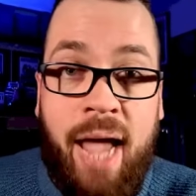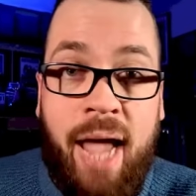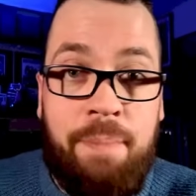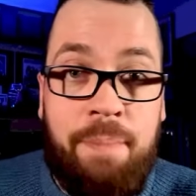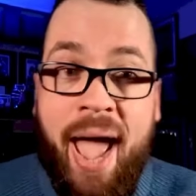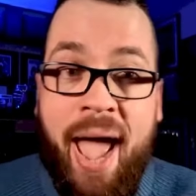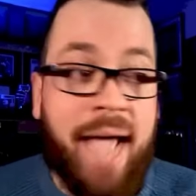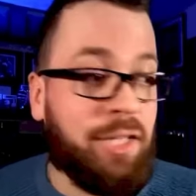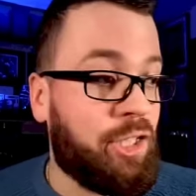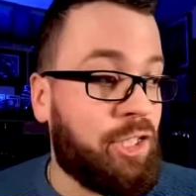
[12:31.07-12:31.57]

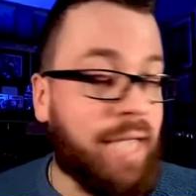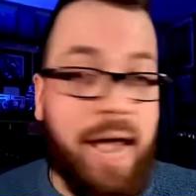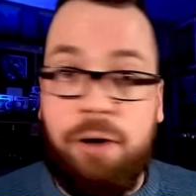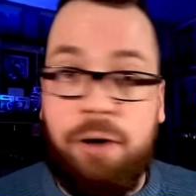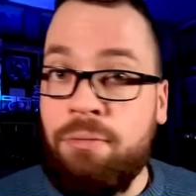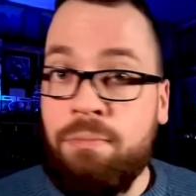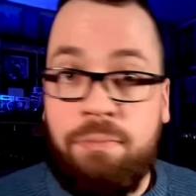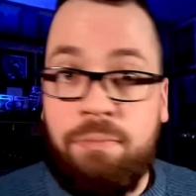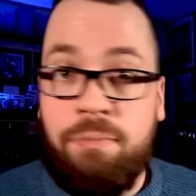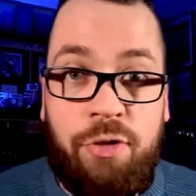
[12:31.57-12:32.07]
and passed
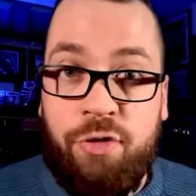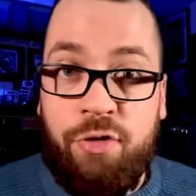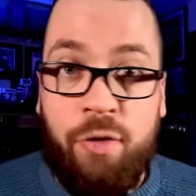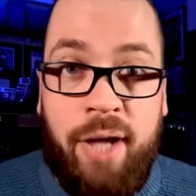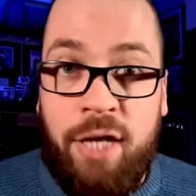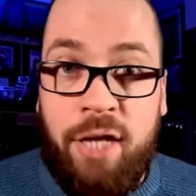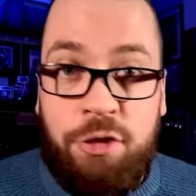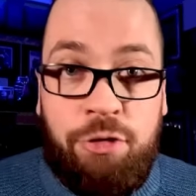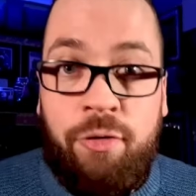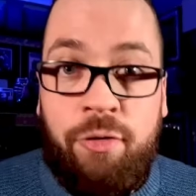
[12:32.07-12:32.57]
down
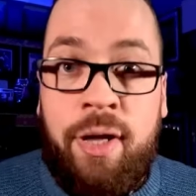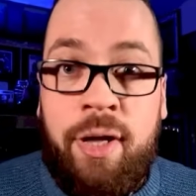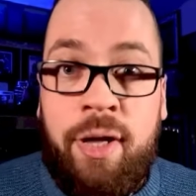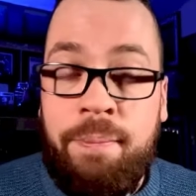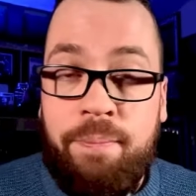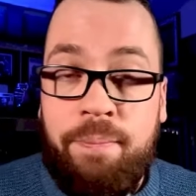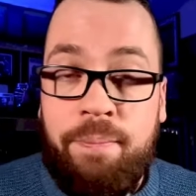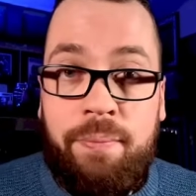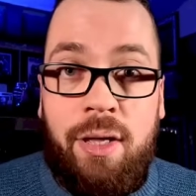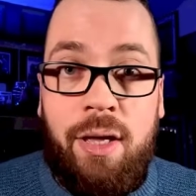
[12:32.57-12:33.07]
through
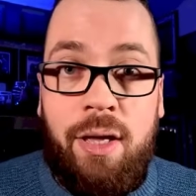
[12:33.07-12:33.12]
history.